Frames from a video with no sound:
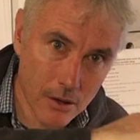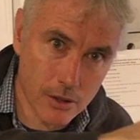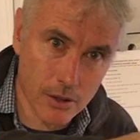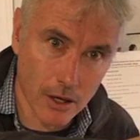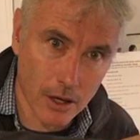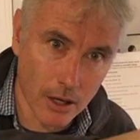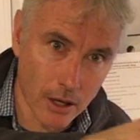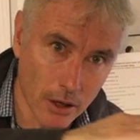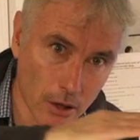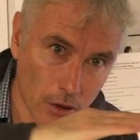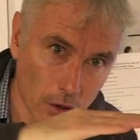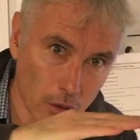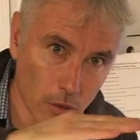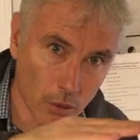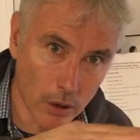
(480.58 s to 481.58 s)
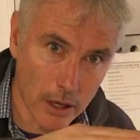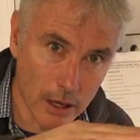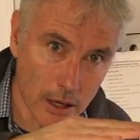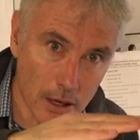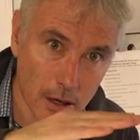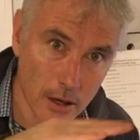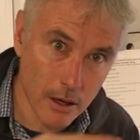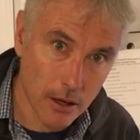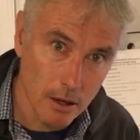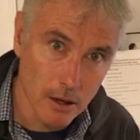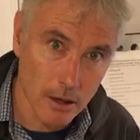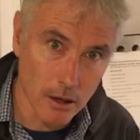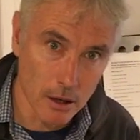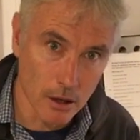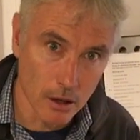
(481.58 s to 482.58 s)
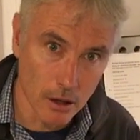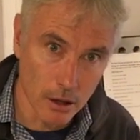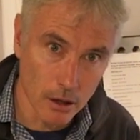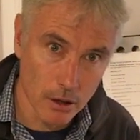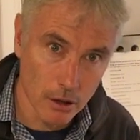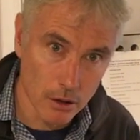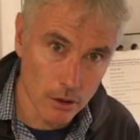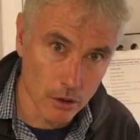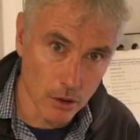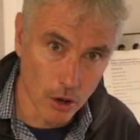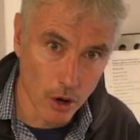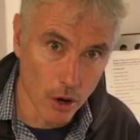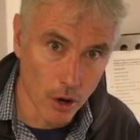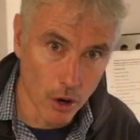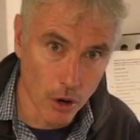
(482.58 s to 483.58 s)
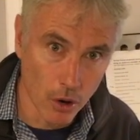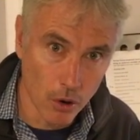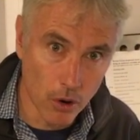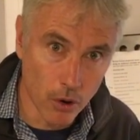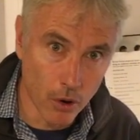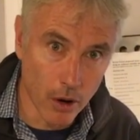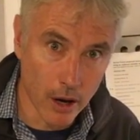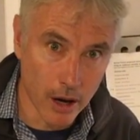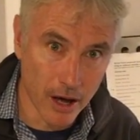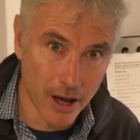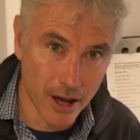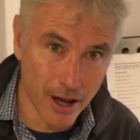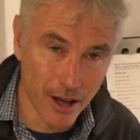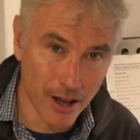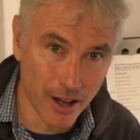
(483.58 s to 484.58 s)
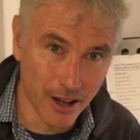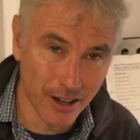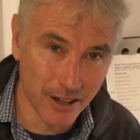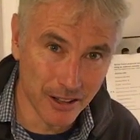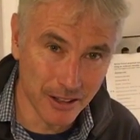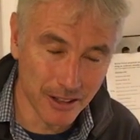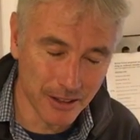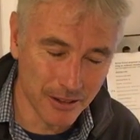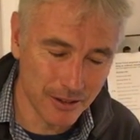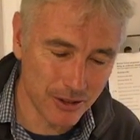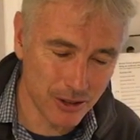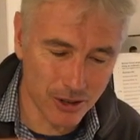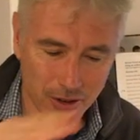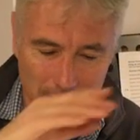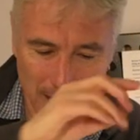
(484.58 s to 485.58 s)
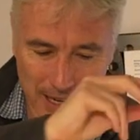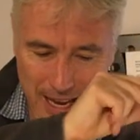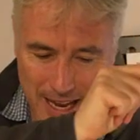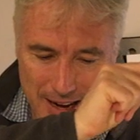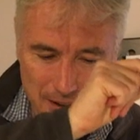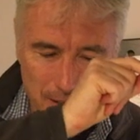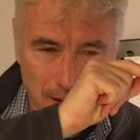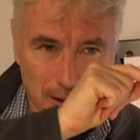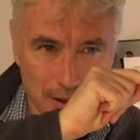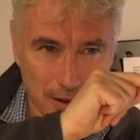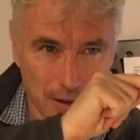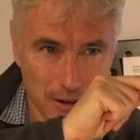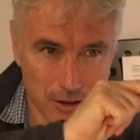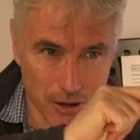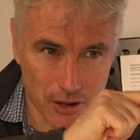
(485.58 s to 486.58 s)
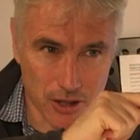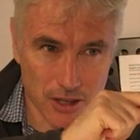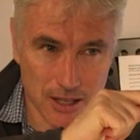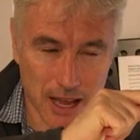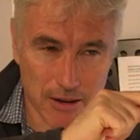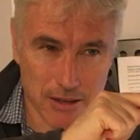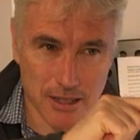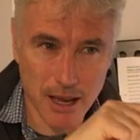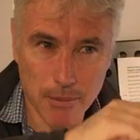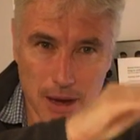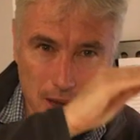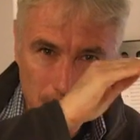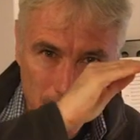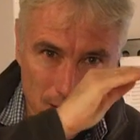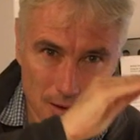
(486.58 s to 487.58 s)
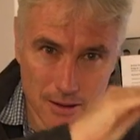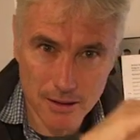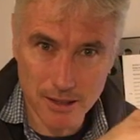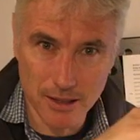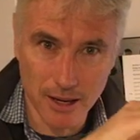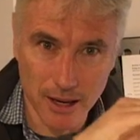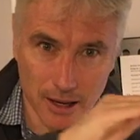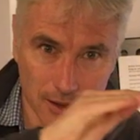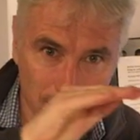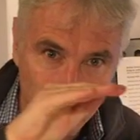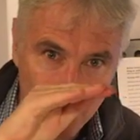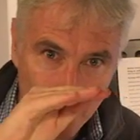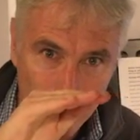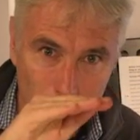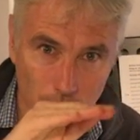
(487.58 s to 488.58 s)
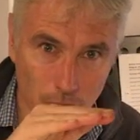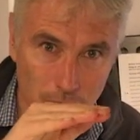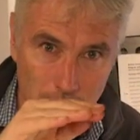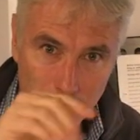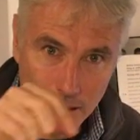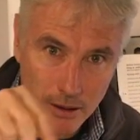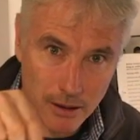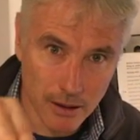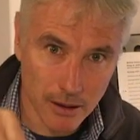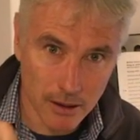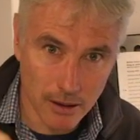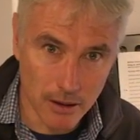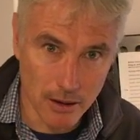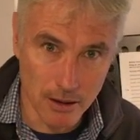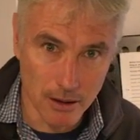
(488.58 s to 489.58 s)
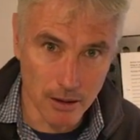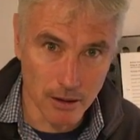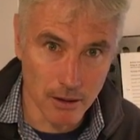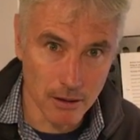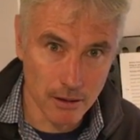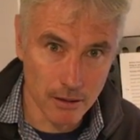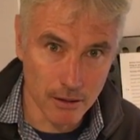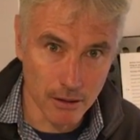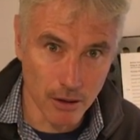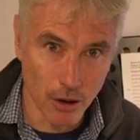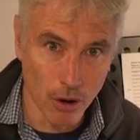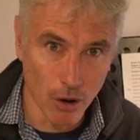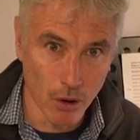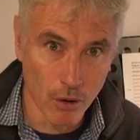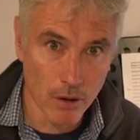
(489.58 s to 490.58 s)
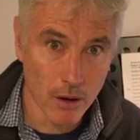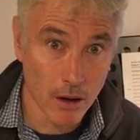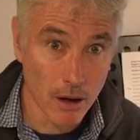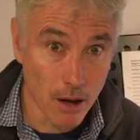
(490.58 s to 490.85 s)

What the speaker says: Sing we hear Noel. Let's do that again. So it's just down a semi. Sing we hear Noel.